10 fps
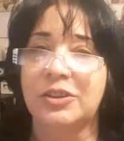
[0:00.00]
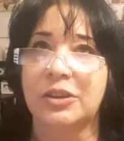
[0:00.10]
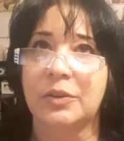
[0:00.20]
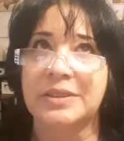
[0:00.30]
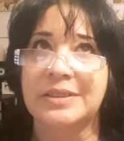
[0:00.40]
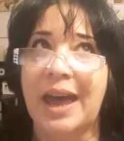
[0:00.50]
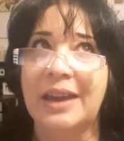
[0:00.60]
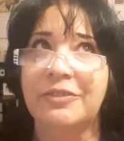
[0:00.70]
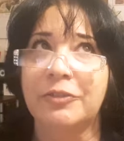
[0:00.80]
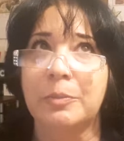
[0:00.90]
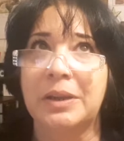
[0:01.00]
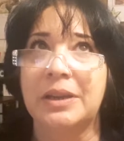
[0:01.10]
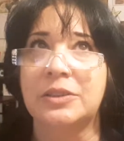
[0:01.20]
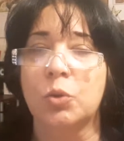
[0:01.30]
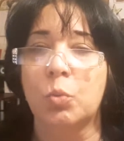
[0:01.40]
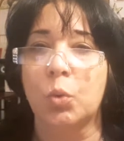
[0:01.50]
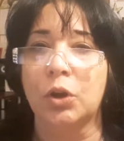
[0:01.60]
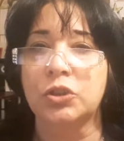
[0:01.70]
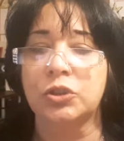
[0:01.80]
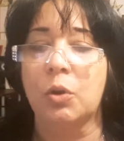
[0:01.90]
You know, it's sad for me to
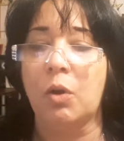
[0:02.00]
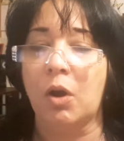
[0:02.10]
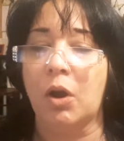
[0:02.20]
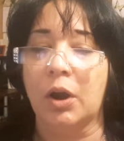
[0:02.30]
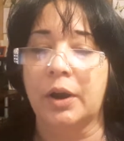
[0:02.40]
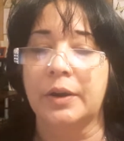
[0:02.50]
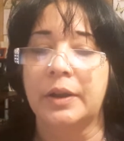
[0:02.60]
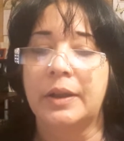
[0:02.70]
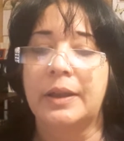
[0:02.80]
work so hard.